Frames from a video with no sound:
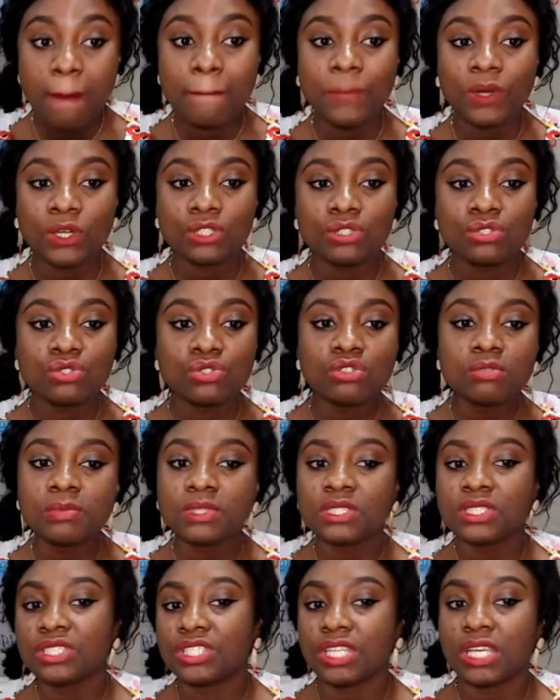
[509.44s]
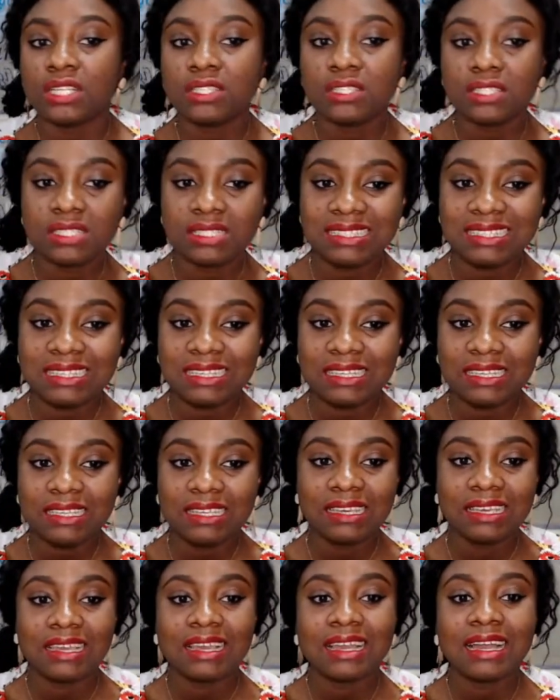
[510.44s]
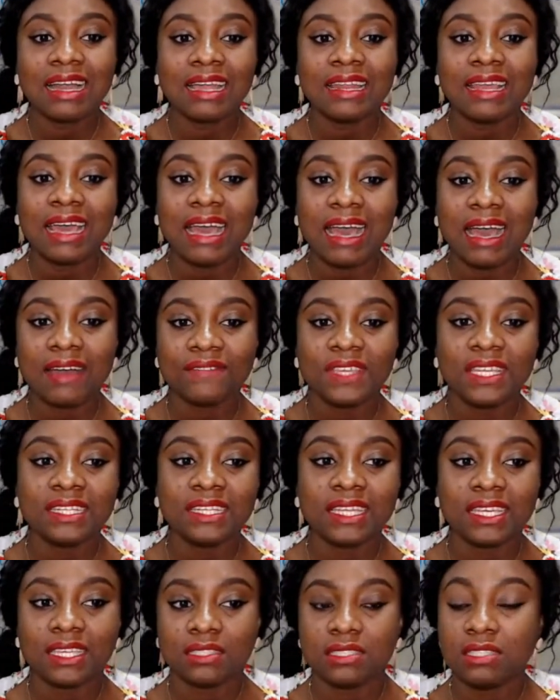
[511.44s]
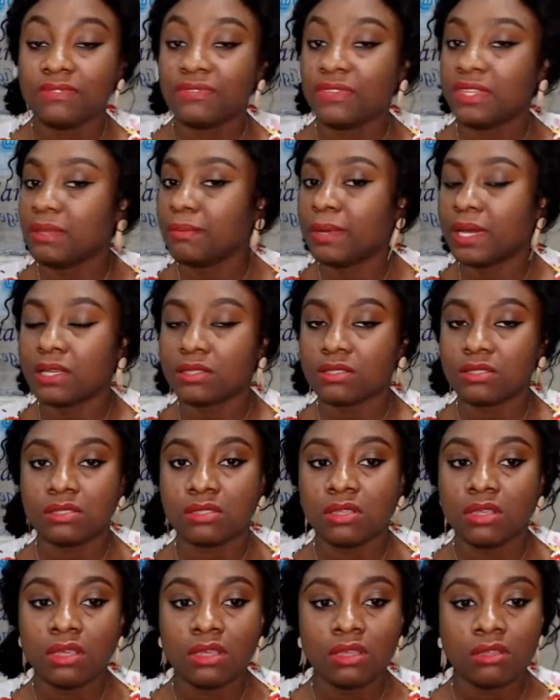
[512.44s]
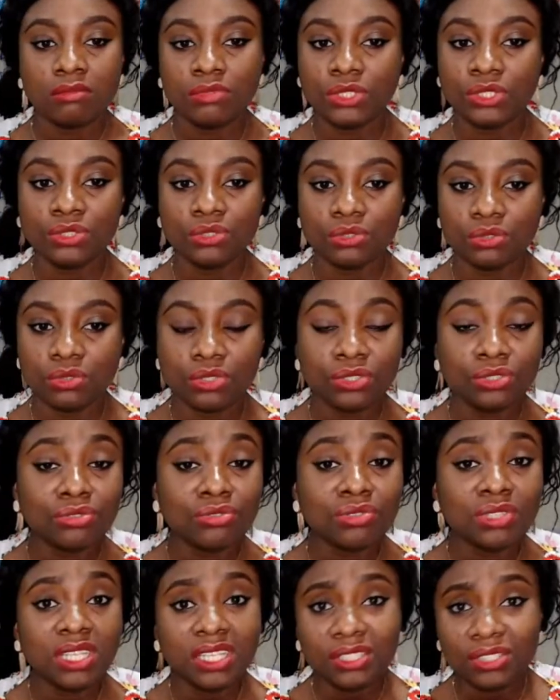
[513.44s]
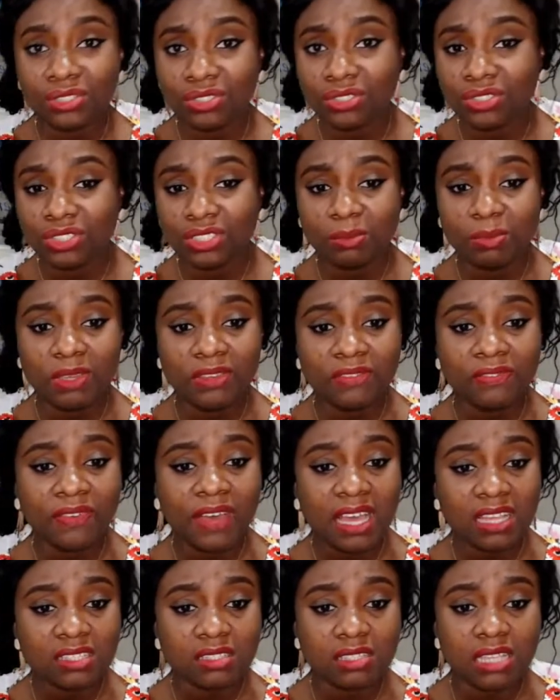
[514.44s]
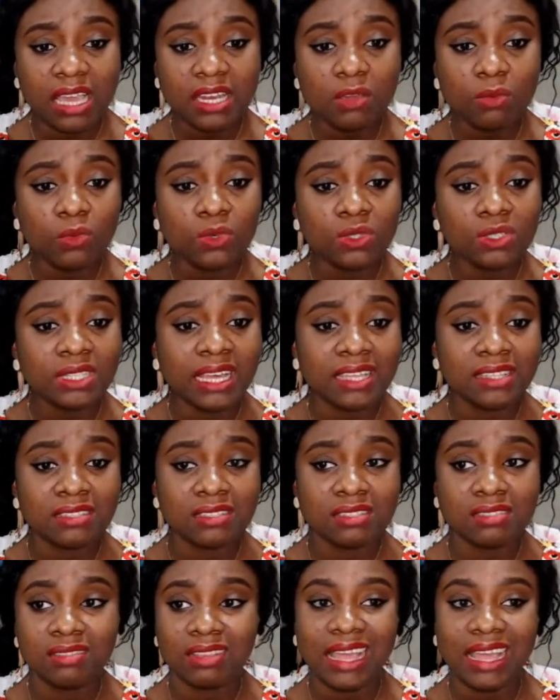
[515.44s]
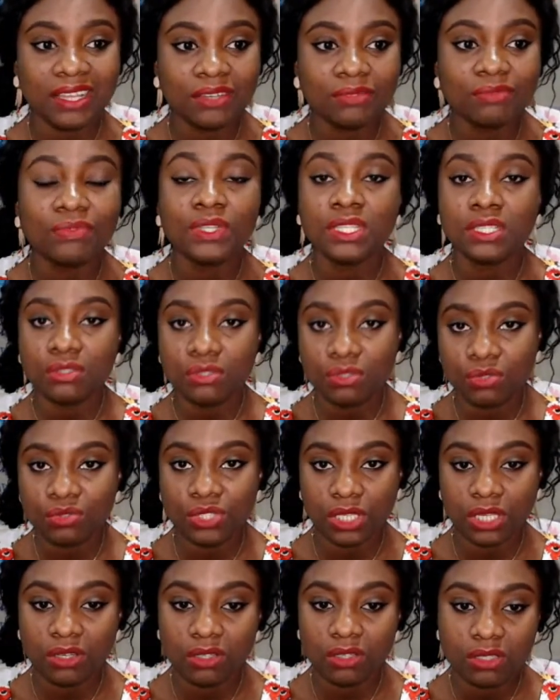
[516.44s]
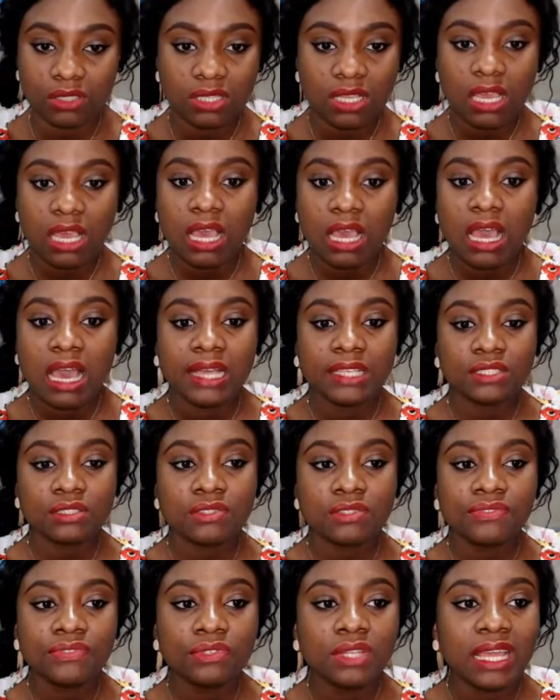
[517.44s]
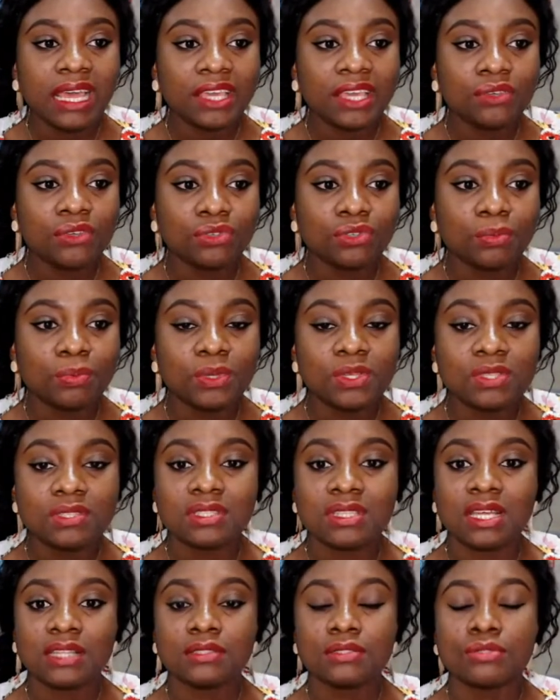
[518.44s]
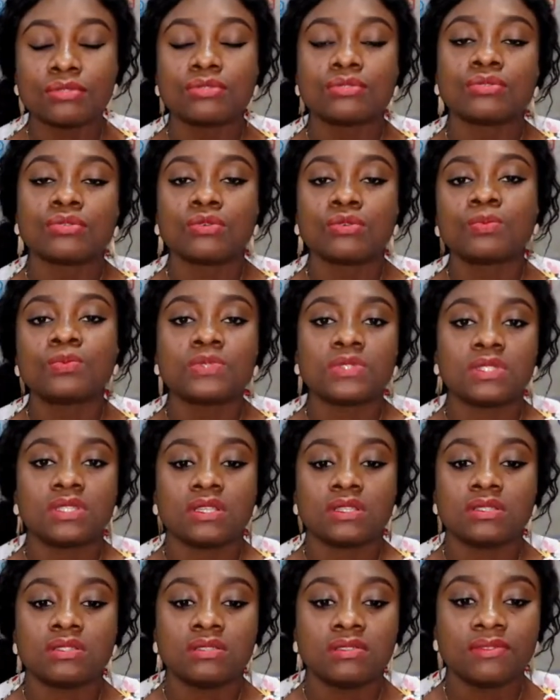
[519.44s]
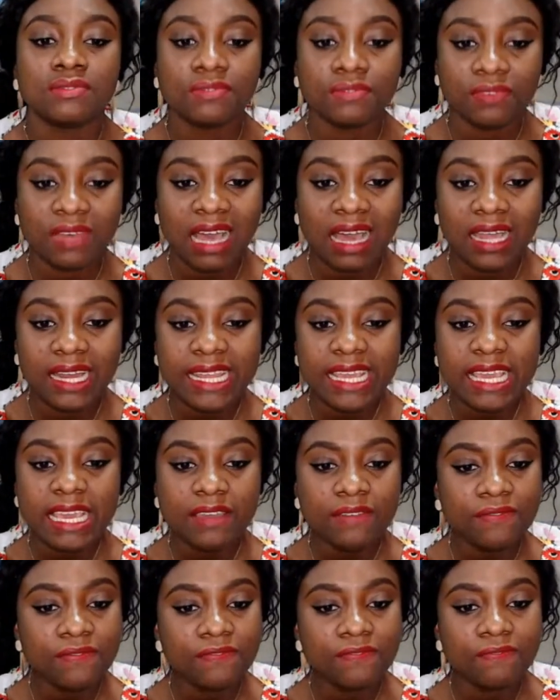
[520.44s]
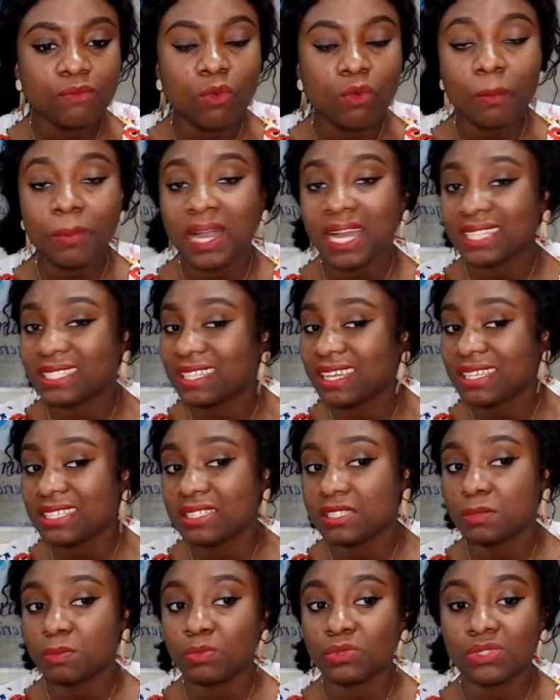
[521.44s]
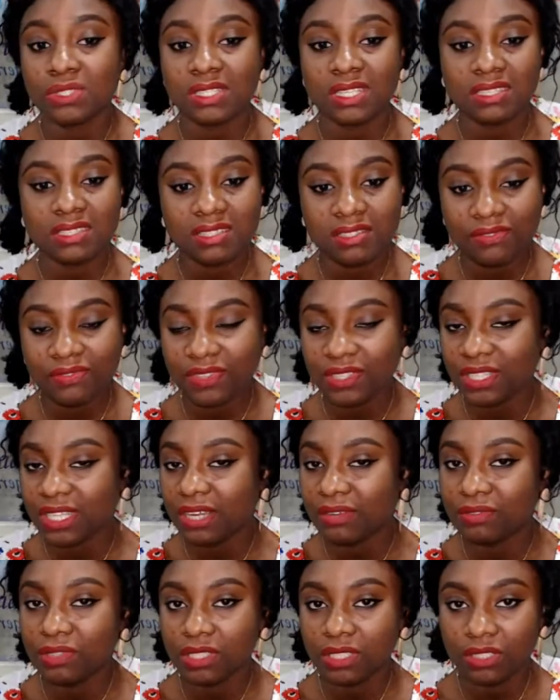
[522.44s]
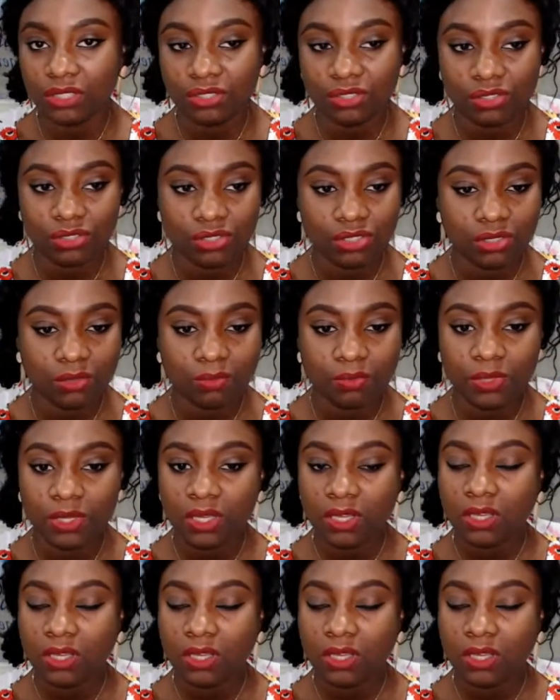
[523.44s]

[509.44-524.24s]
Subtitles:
but too much jealousy can have a negative impact on your relationship. In fact, anyone that is like really too jealous, I just feel like you're a person that is so possessive, and if one partner is possessive in that relationship,